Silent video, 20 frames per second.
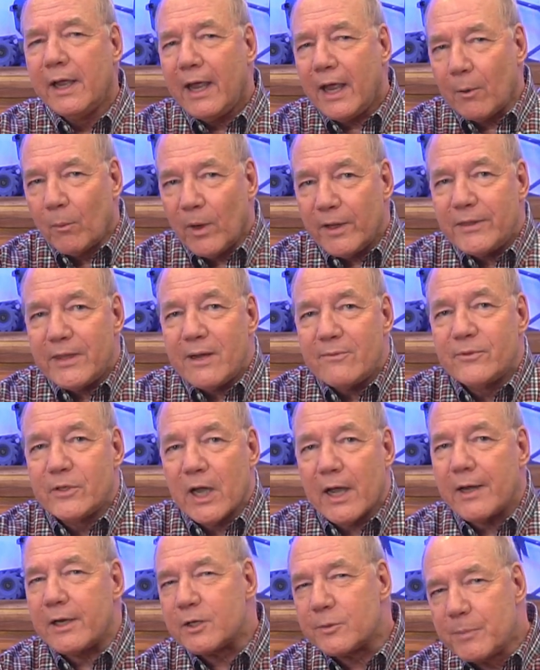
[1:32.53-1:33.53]
and what they've
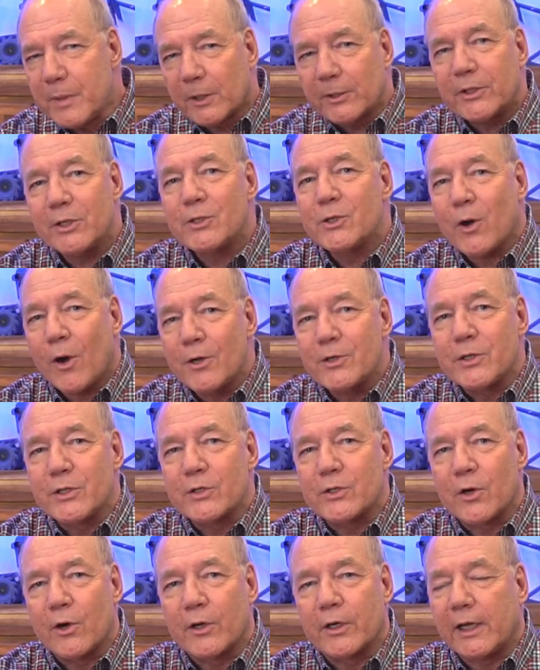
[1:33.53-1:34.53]
done is built a charging
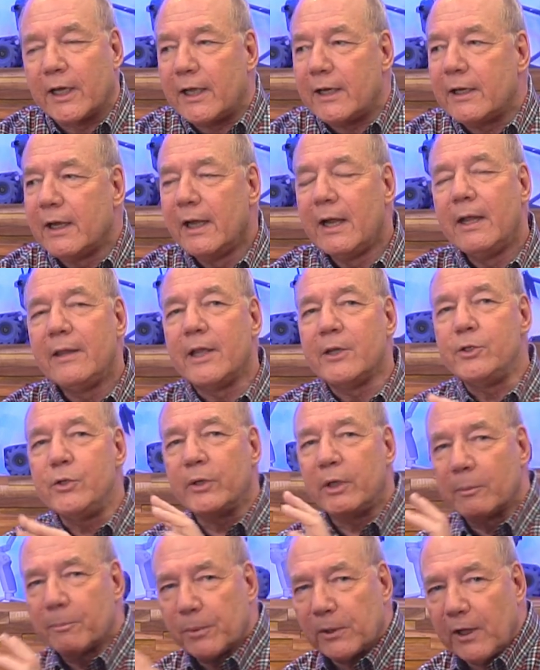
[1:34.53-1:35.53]
circuit that you
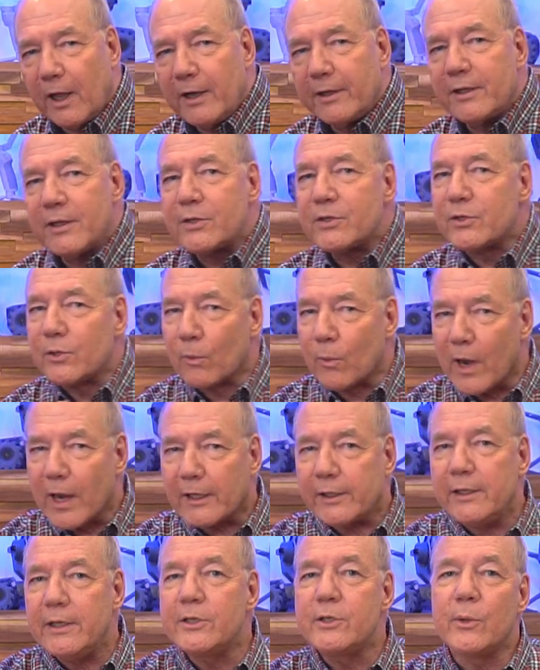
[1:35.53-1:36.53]
can plug this
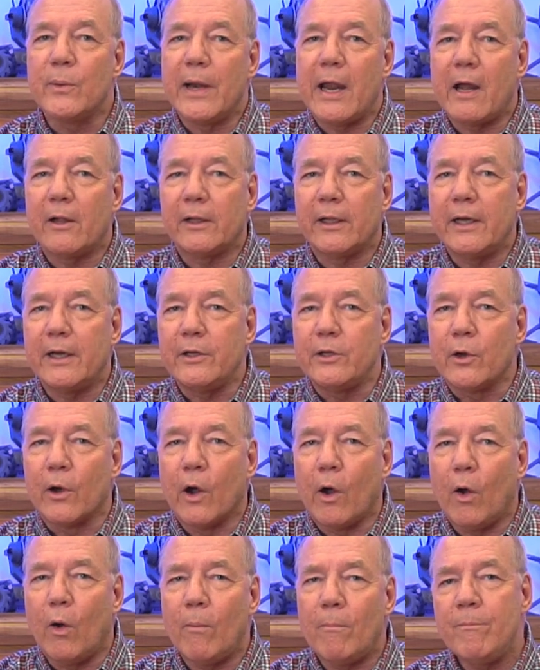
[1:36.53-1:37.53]
directly into an outlet in your
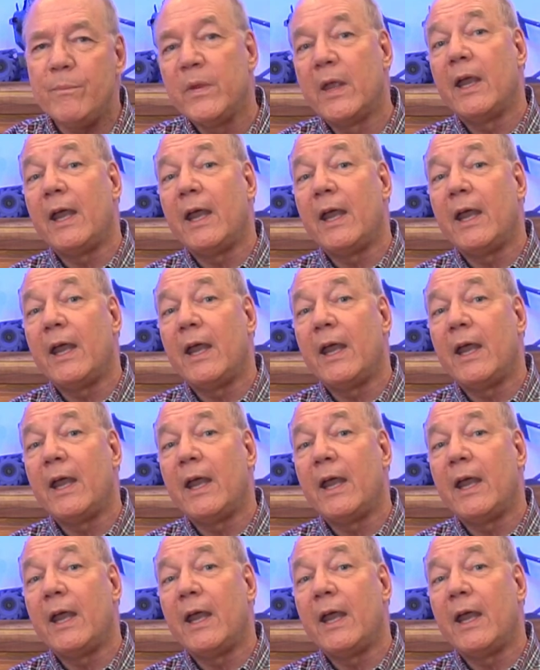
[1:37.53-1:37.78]
home